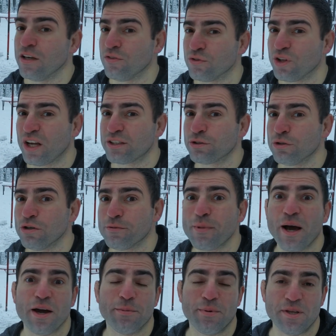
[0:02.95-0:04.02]
If you'd like to know
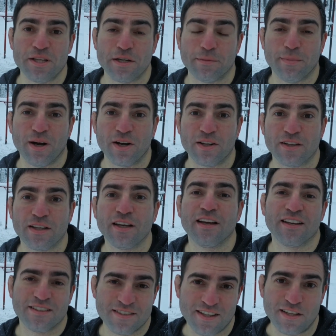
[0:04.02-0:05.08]
my opinion about it,
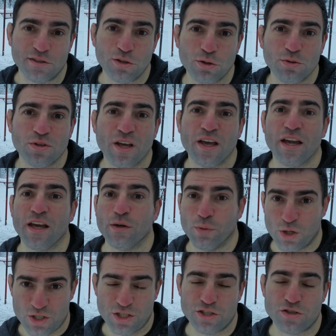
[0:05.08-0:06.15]
stay tuned and
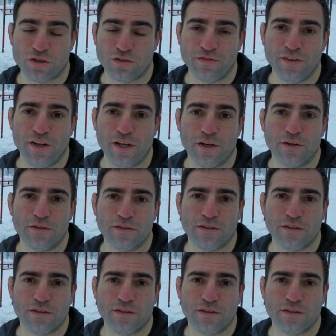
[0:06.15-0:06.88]
watch this short video.